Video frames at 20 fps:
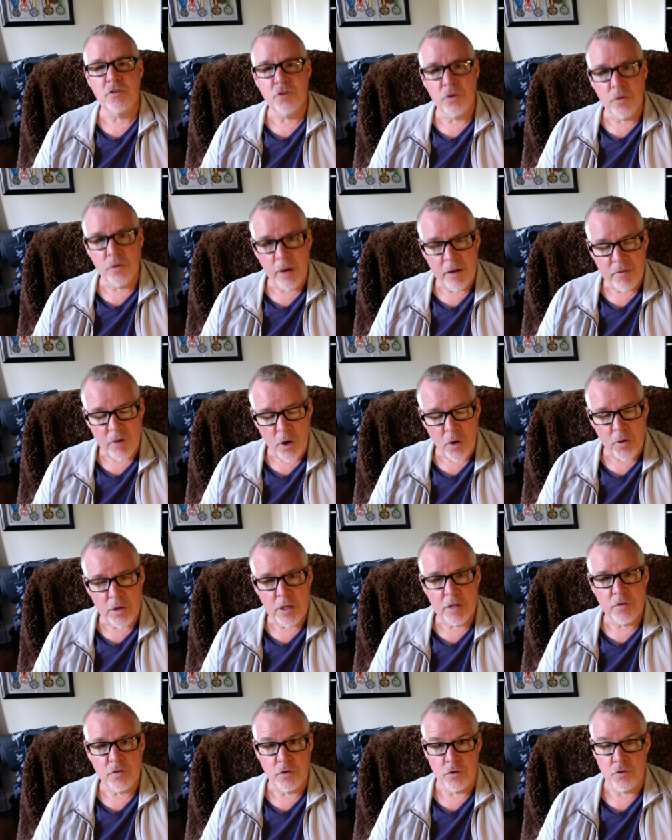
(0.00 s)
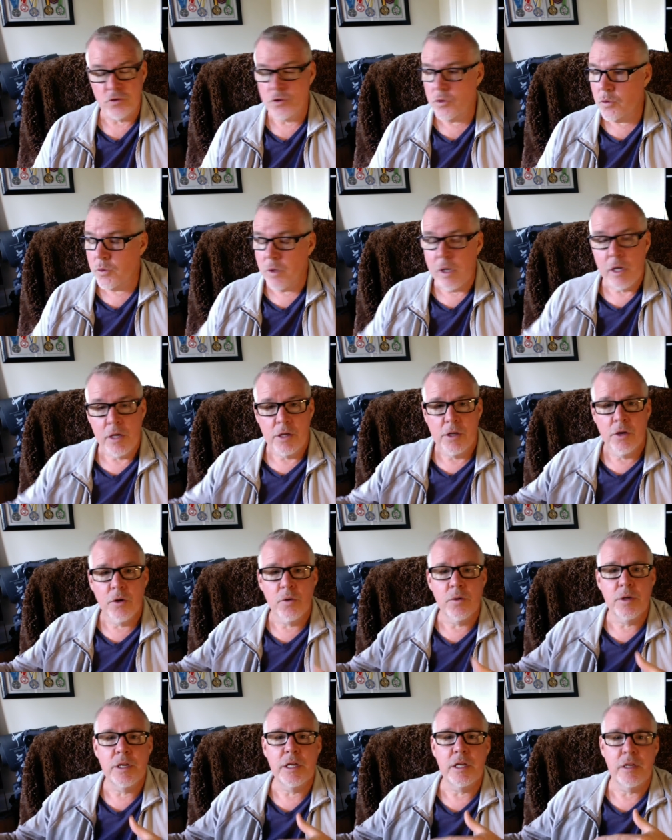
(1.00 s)
You're going to have audiences. You're going you're
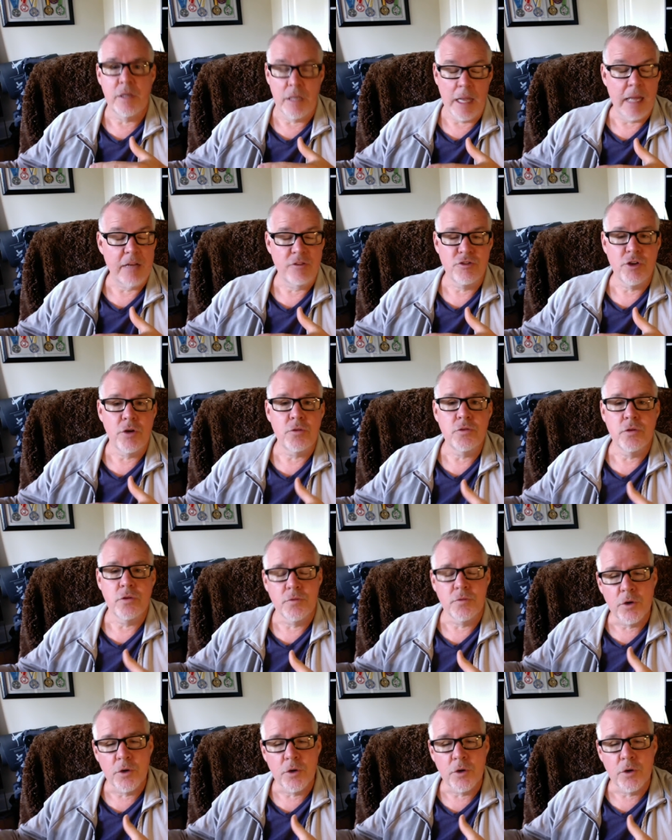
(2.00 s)
going to get like Joseph.